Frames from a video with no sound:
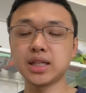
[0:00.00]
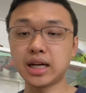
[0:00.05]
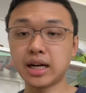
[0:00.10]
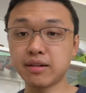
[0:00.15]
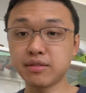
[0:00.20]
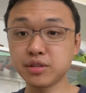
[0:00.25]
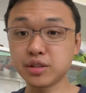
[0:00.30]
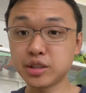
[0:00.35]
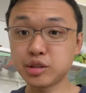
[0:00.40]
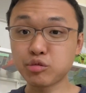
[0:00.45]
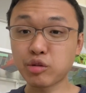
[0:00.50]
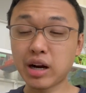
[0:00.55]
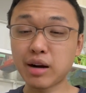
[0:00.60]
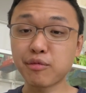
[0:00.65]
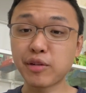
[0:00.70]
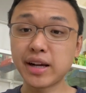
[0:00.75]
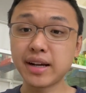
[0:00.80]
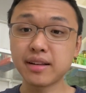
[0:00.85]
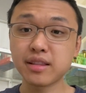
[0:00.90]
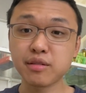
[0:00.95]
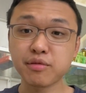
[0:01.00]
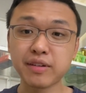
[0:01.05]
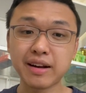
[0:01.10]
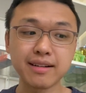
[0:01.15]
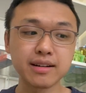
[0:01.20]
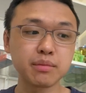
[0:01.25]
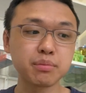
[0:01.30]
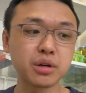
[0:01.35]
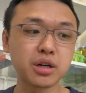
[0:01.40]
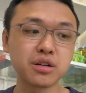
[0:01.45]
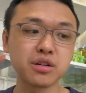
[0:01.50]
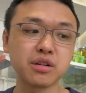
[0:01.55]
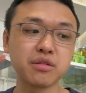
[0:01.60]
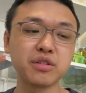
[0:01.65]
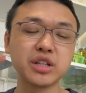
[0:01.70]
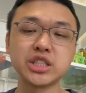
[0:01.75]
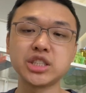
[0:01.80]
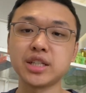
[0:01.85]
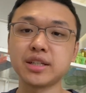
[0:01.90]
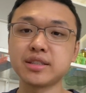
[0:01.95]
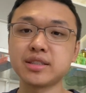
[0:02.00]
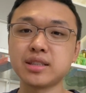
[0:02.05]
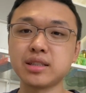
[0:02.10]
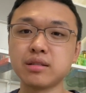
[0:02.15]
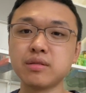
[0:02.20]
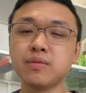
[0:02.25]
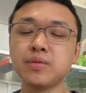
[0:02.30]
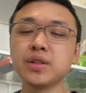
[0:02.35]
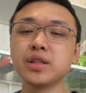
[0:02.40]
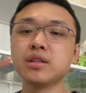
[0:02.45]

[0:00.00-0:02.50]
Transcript: Hi, this is Ryan Reagan, the founding partner of HKExcel.